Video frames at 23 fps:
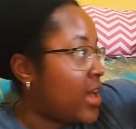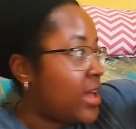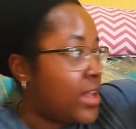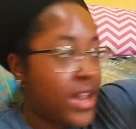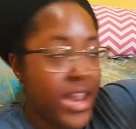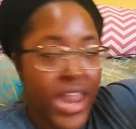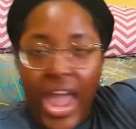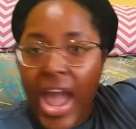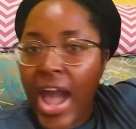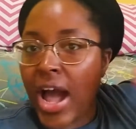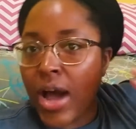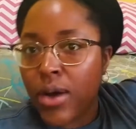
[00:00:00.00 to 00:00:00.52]

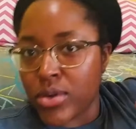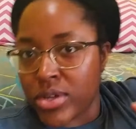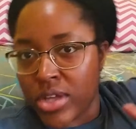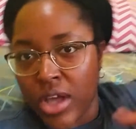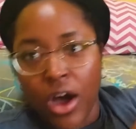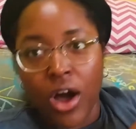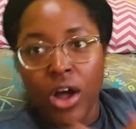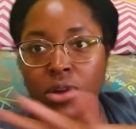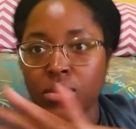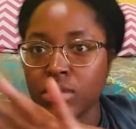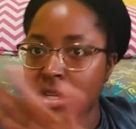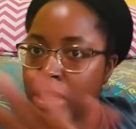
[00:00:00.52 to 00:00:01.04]

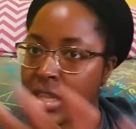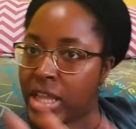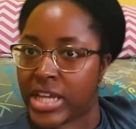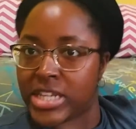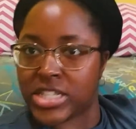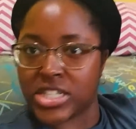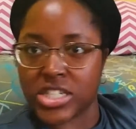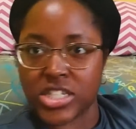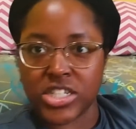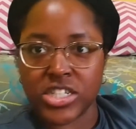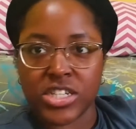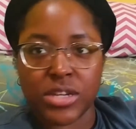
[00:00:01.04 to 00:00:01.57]

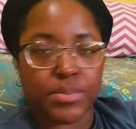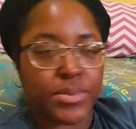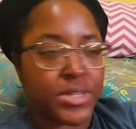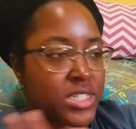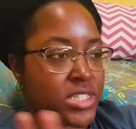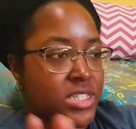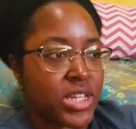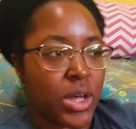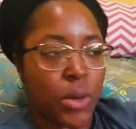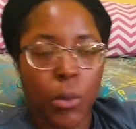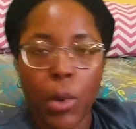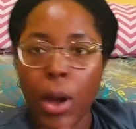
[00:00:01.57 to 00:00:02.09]
relationship is
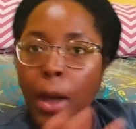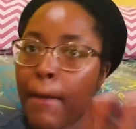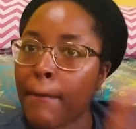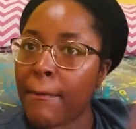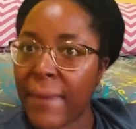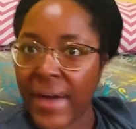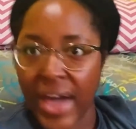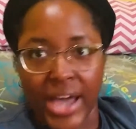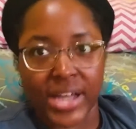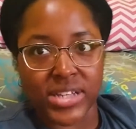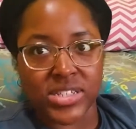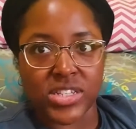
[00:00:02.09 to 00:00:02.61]
somewhat
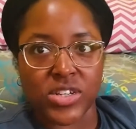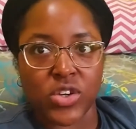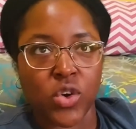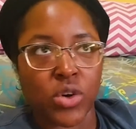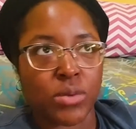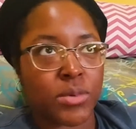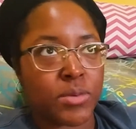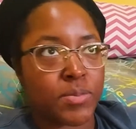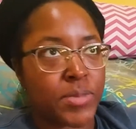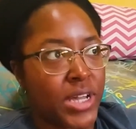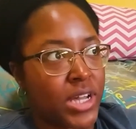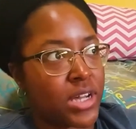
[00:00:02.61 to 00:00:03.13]
back to
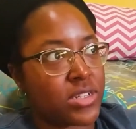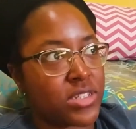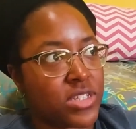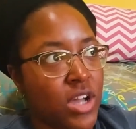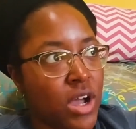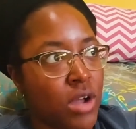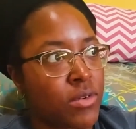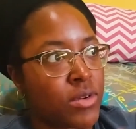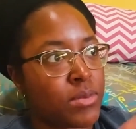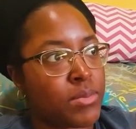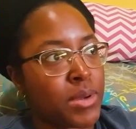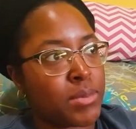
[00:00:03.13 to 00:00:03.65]
normal, because
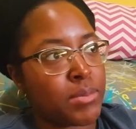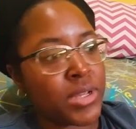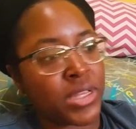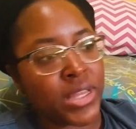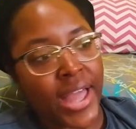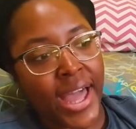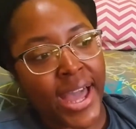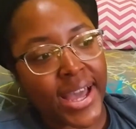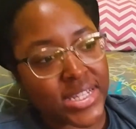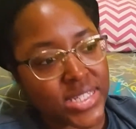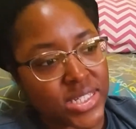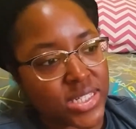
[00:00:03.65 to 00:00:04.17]
y'all remember
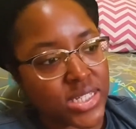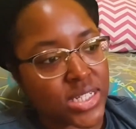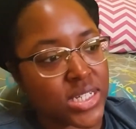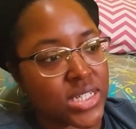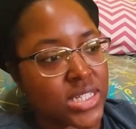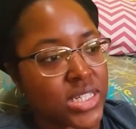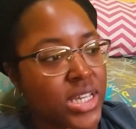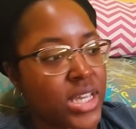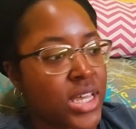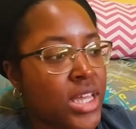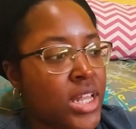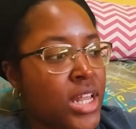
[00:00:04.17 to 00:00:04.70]
last
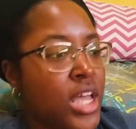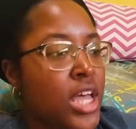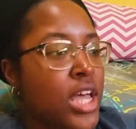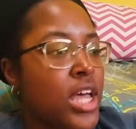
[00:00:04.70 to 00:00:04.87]
season